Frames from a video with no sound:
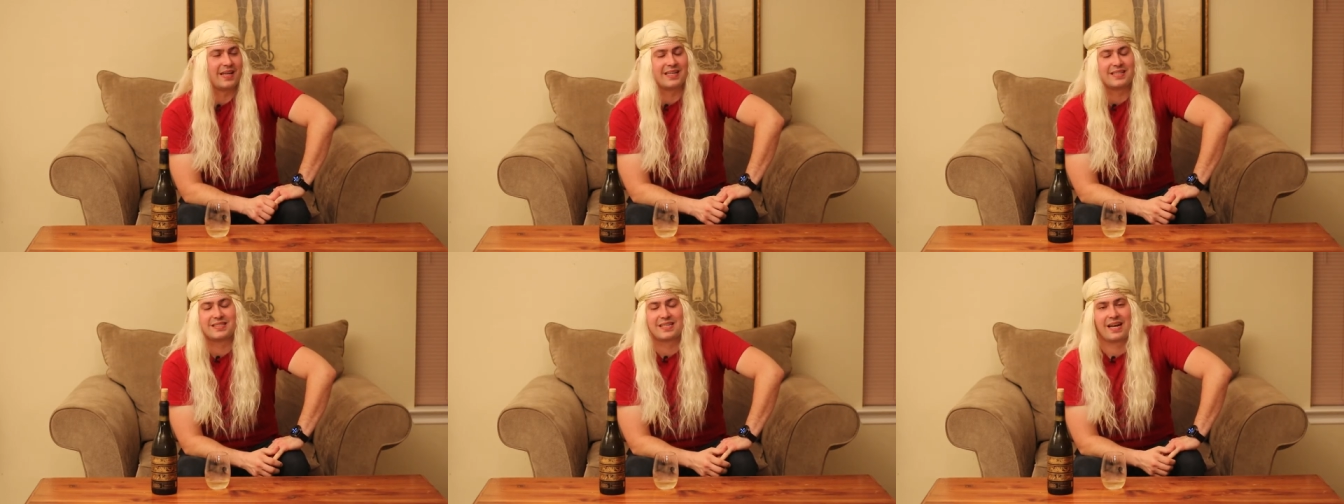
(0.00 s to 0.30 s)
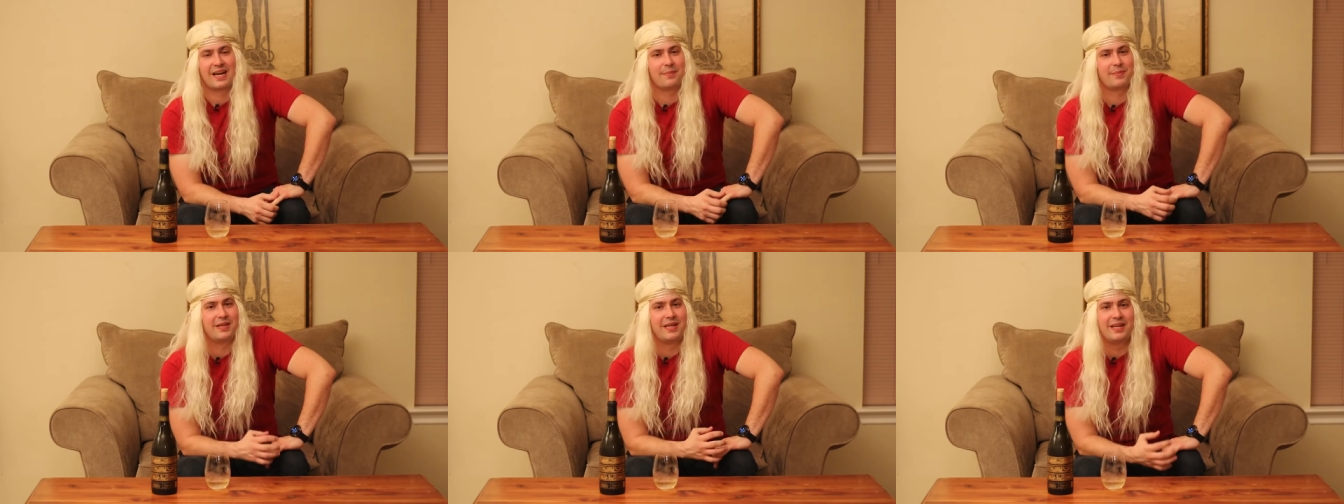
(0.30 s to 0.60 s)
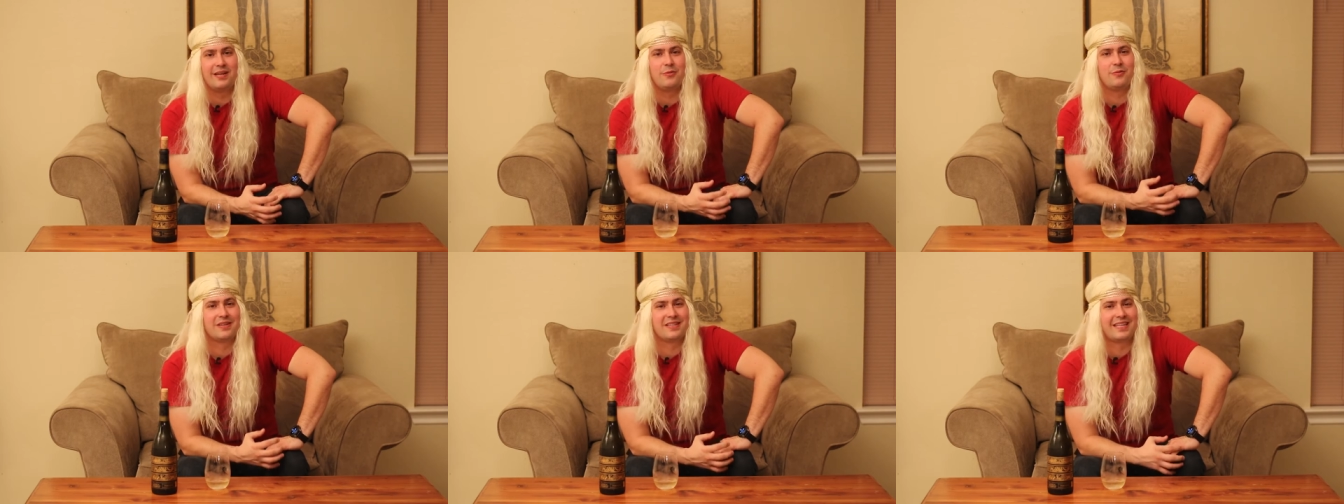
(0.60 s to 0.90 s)
like I said, I'm
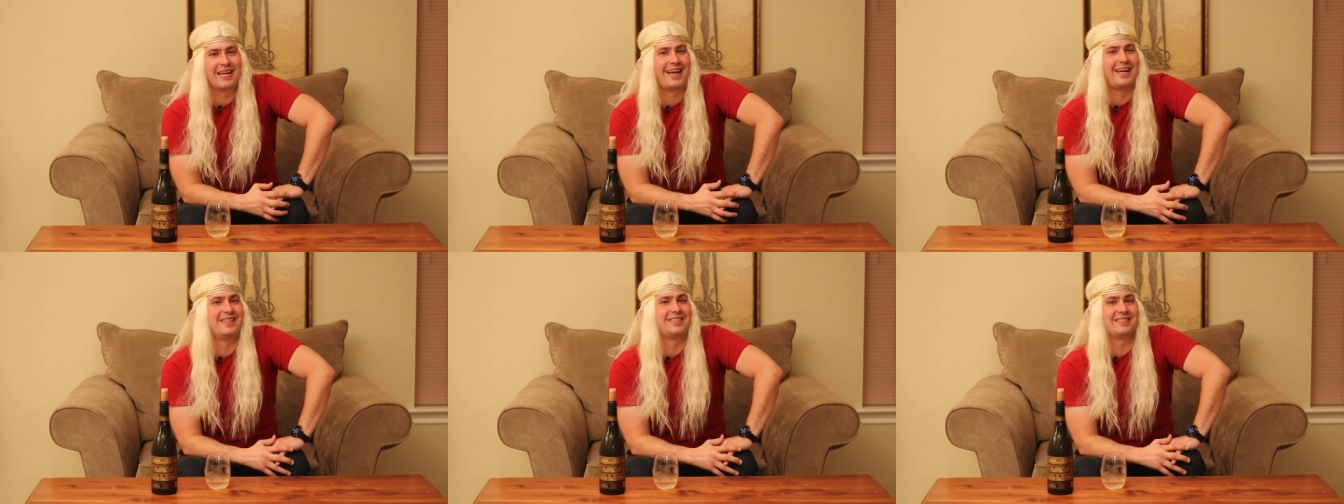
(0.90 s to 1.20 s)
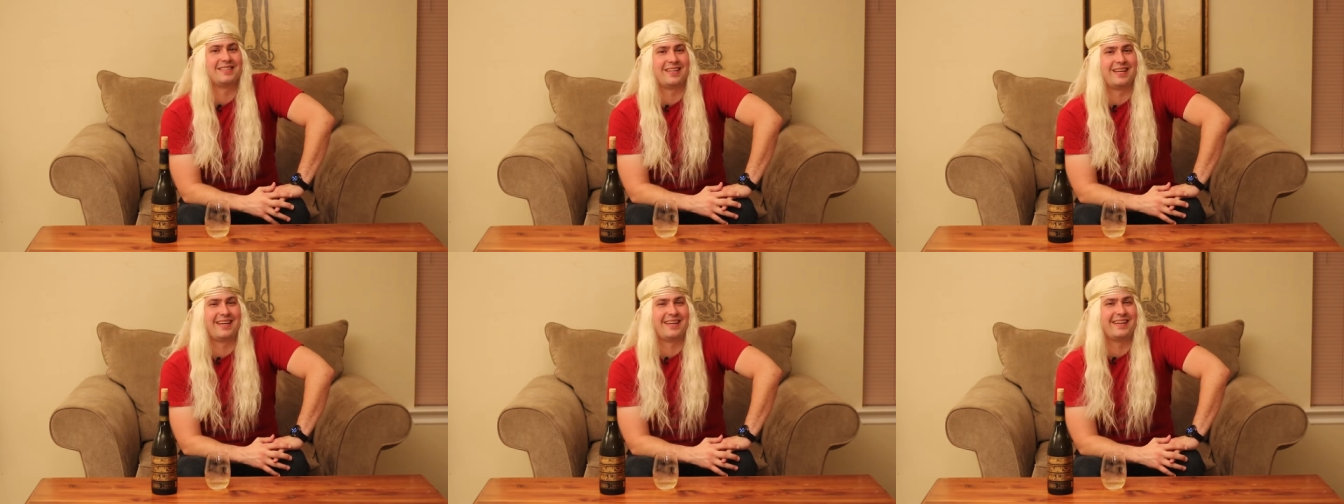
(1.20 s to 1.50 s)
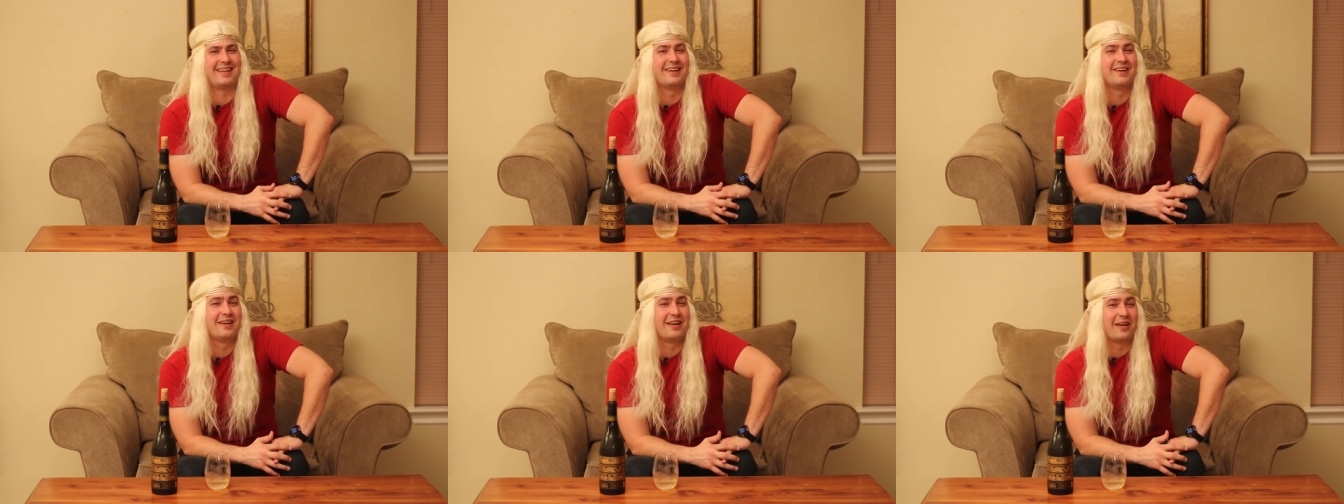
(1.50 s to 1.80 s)
getting what tastes
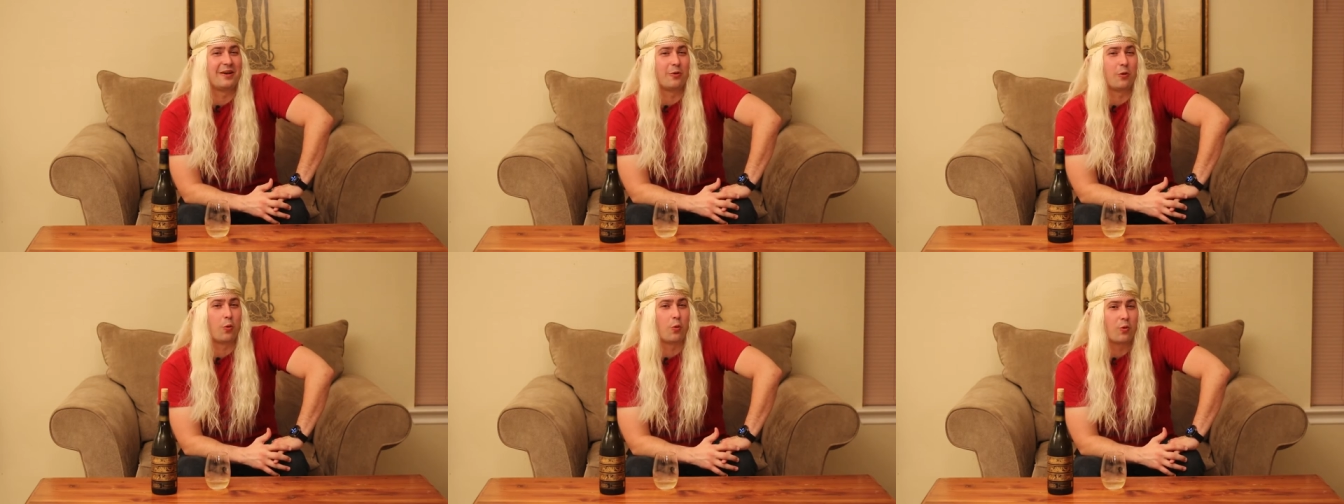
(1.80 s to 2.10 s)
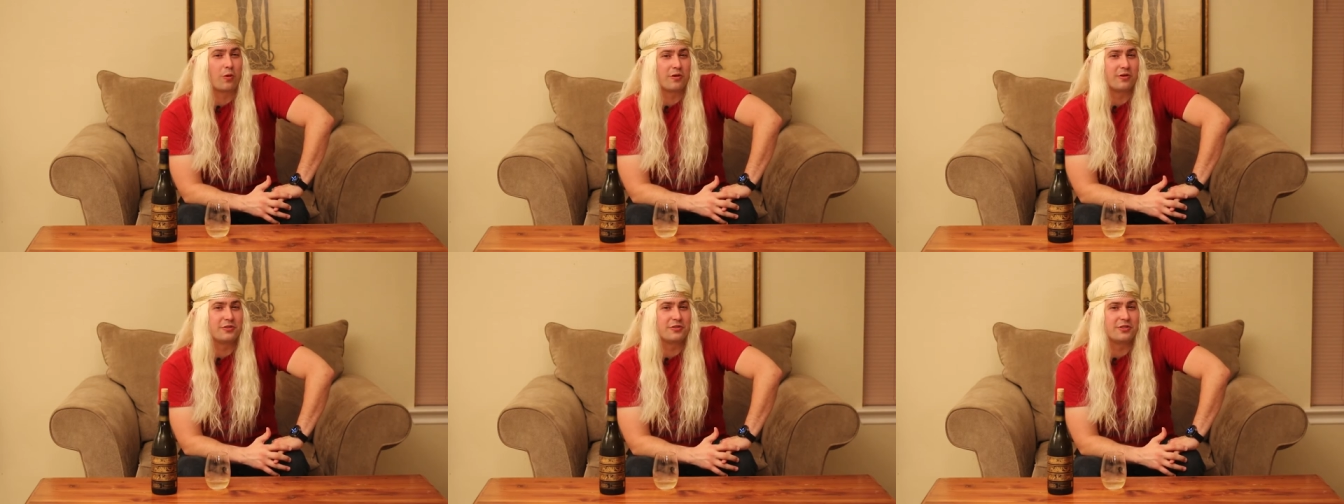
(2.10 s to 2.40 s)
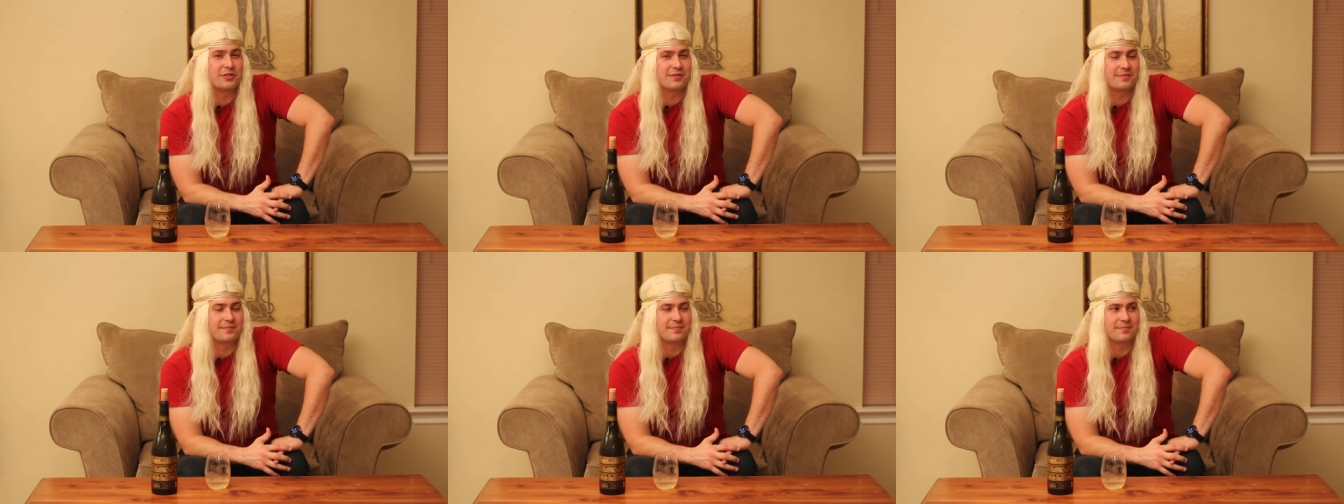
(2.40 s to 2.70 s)
like an
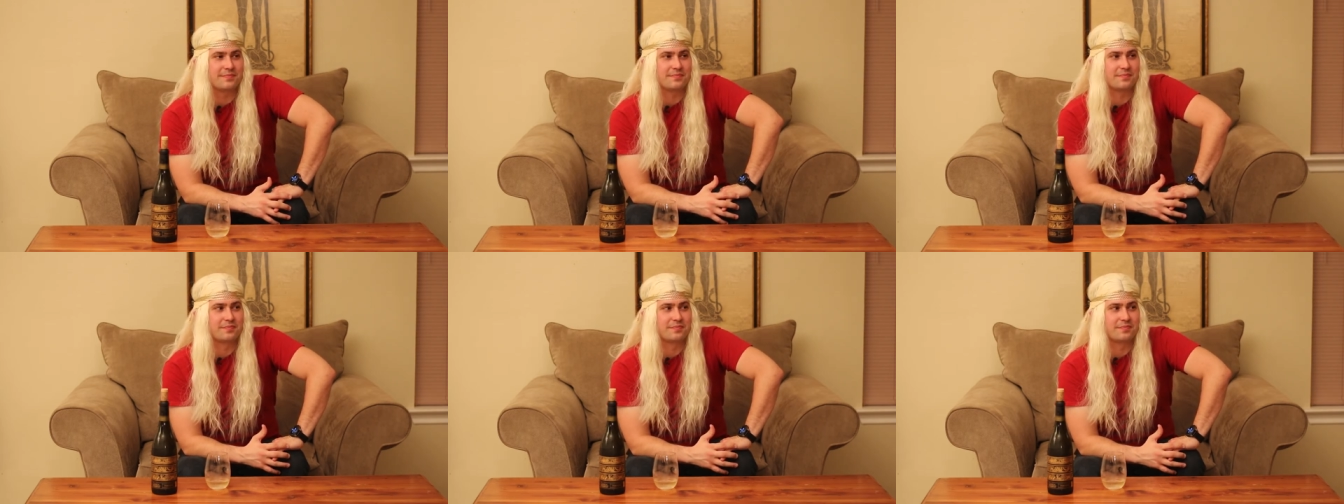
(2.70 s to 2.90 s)
orange,